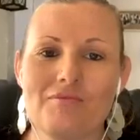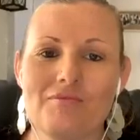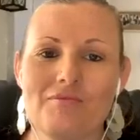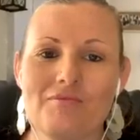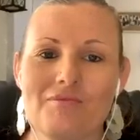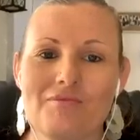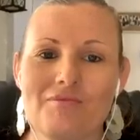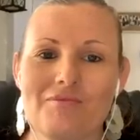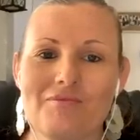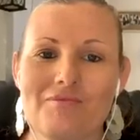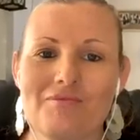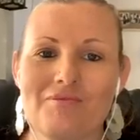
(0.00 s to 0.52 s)

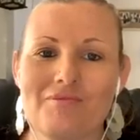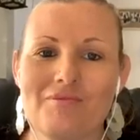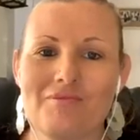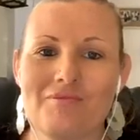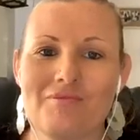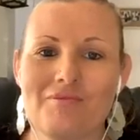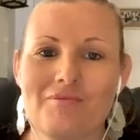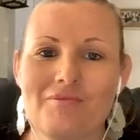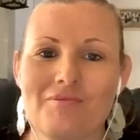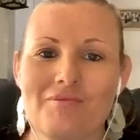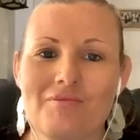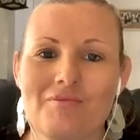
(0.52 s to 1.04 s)

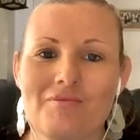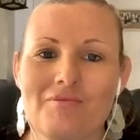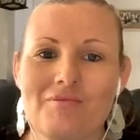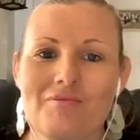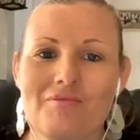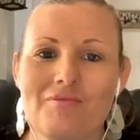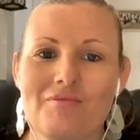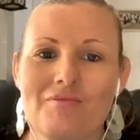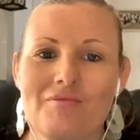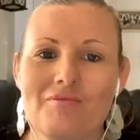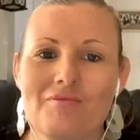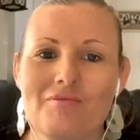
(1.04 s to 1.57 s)

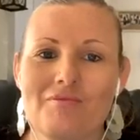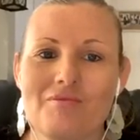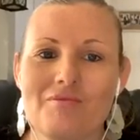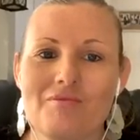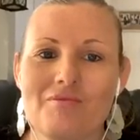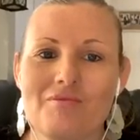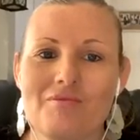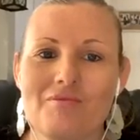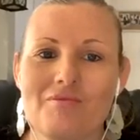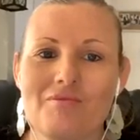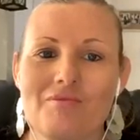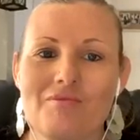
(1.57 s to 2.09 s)

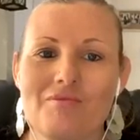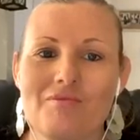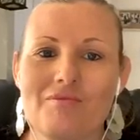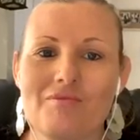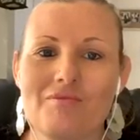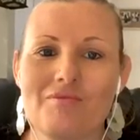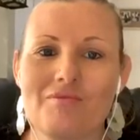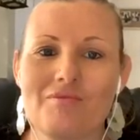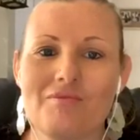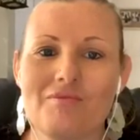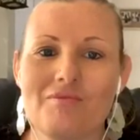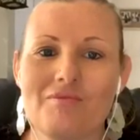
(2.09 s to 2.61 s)

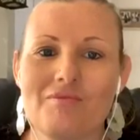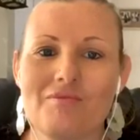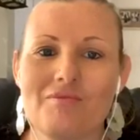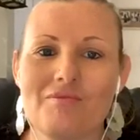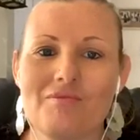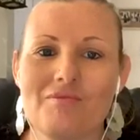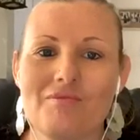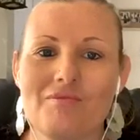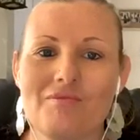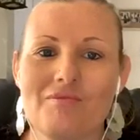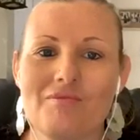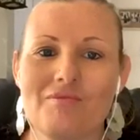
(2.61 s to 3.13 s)

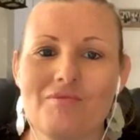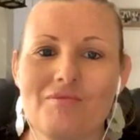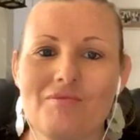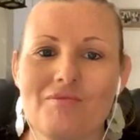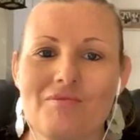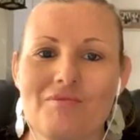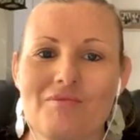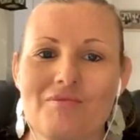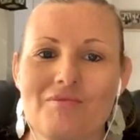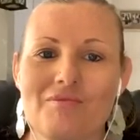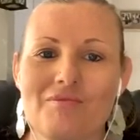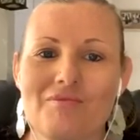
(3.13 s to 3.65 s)

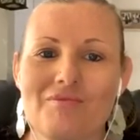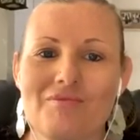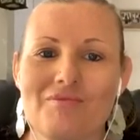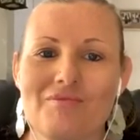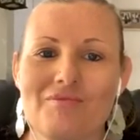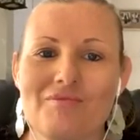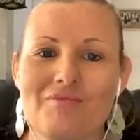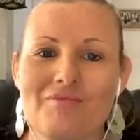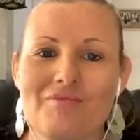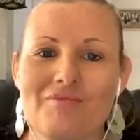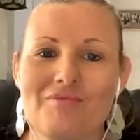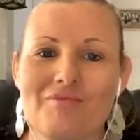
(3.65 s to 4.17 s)

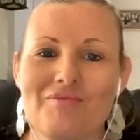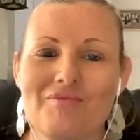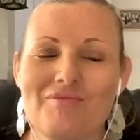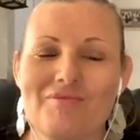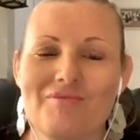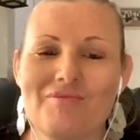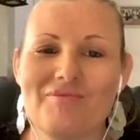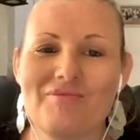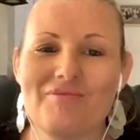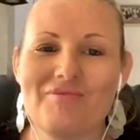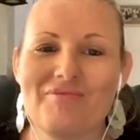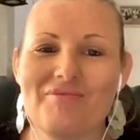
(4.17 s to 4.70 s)

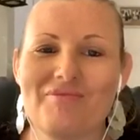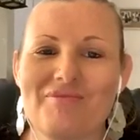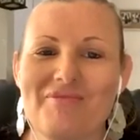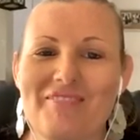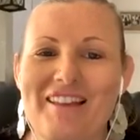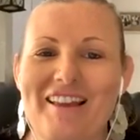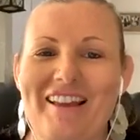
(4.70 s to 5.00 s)
No words are spoken by the person on screen.